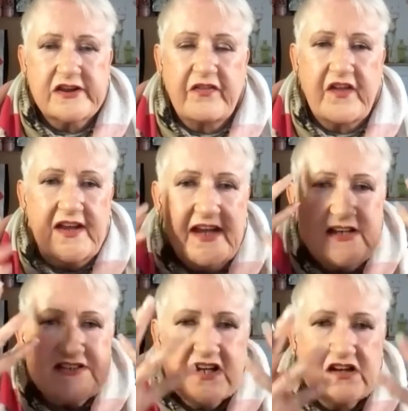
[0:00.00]
So they
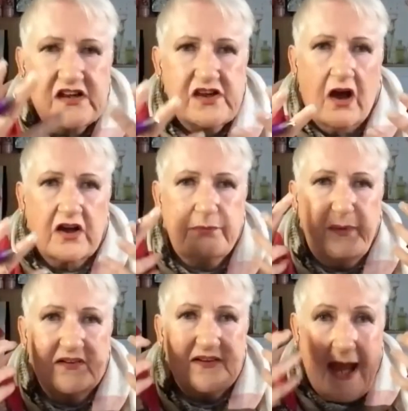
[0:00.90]
need to start to
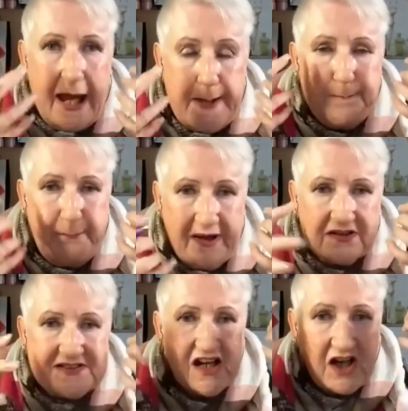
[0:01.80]
build
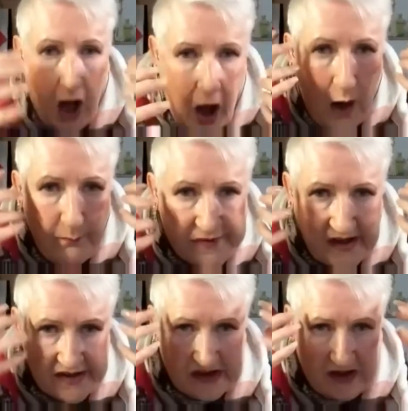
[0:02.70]
inbuilt alarm
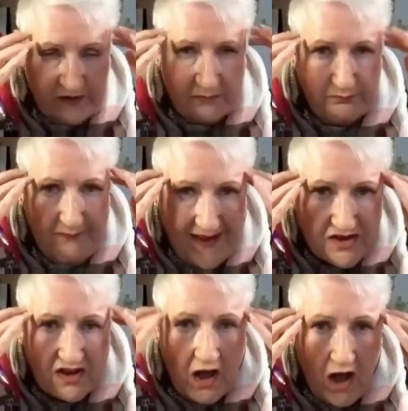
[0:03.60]
systems, the
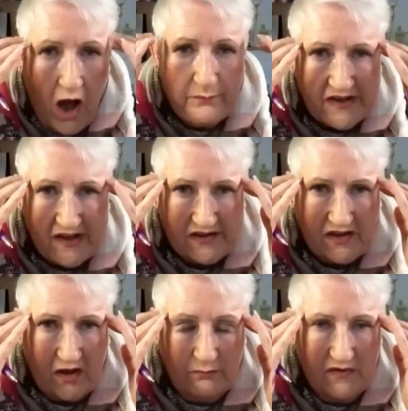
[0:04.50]
mental alarm
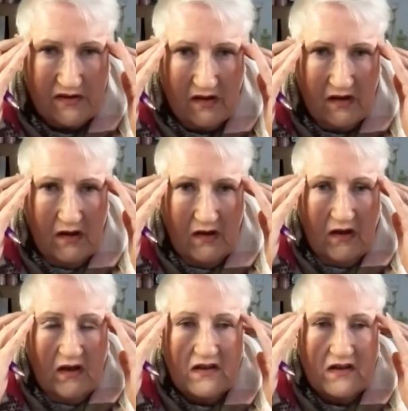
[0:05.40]
systems
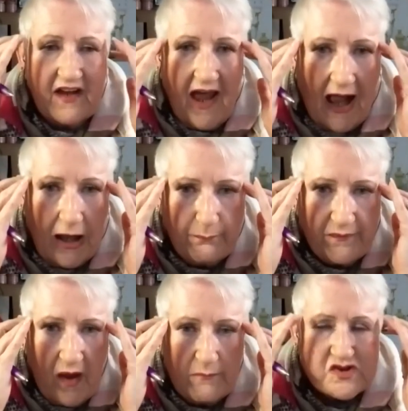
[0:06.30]
to help
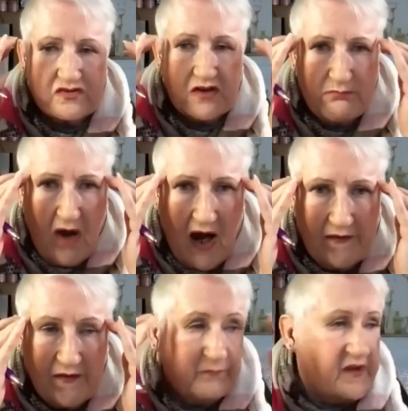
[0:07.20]
them, to
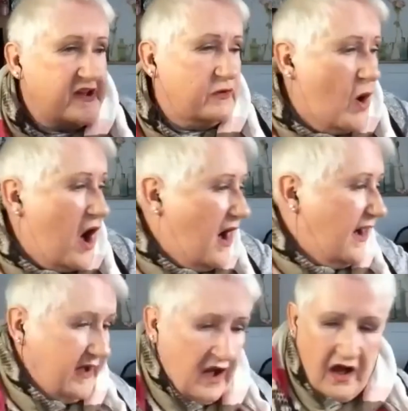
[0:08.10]
remind them. This is
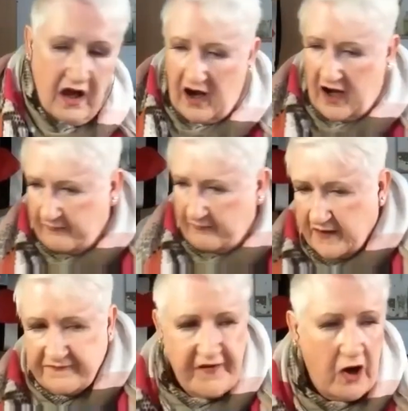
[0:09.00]
why I have
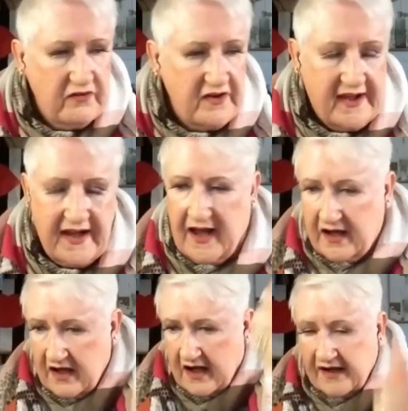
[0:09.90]
my phone
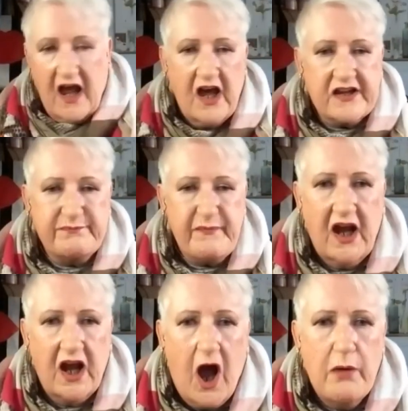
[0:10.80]
here and it has my
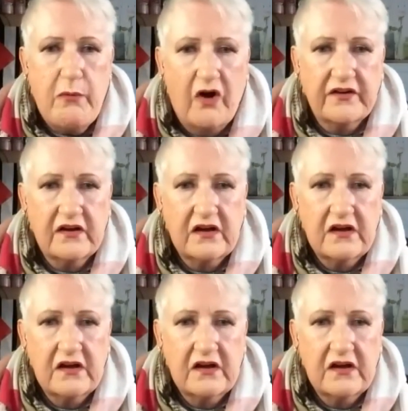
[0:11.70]
alarm on.